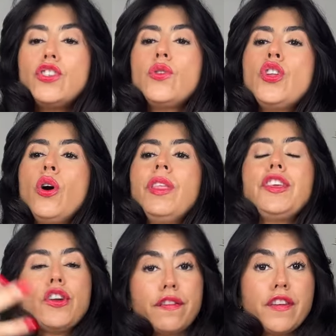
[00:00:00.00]
you know
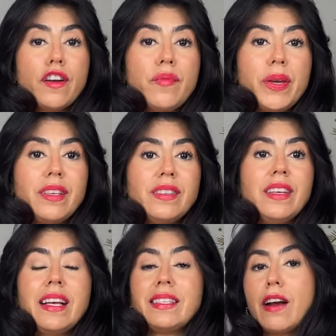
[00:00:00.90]
that your fear of being
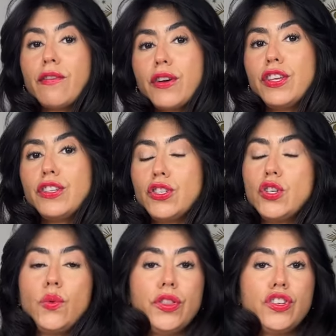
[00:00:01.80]
seen has everything to
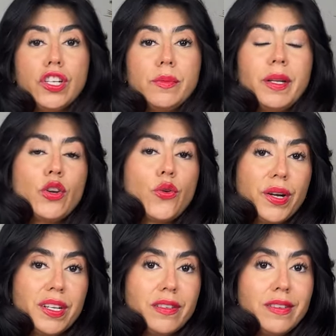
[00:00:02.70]
do with judgment and
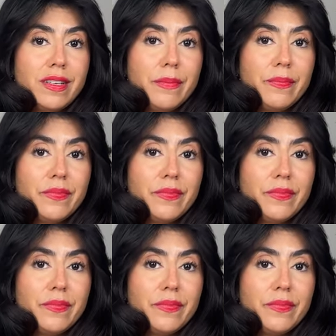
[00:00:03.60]
criticism.